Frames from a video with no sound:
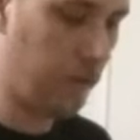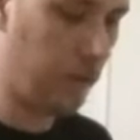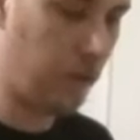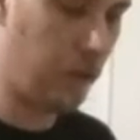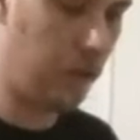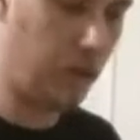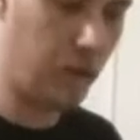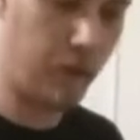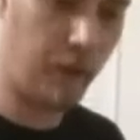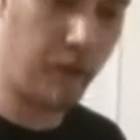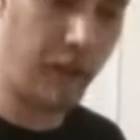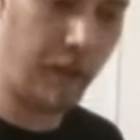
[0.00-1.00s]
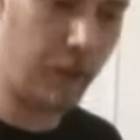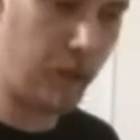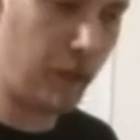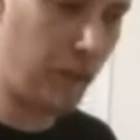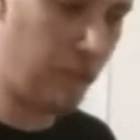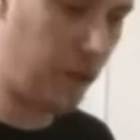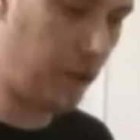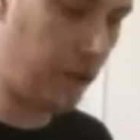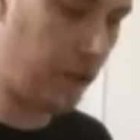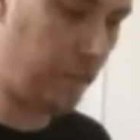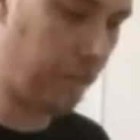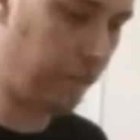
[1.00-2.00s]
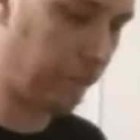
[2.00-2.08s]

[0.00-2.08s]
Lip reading: we're going to go on to the next steps here.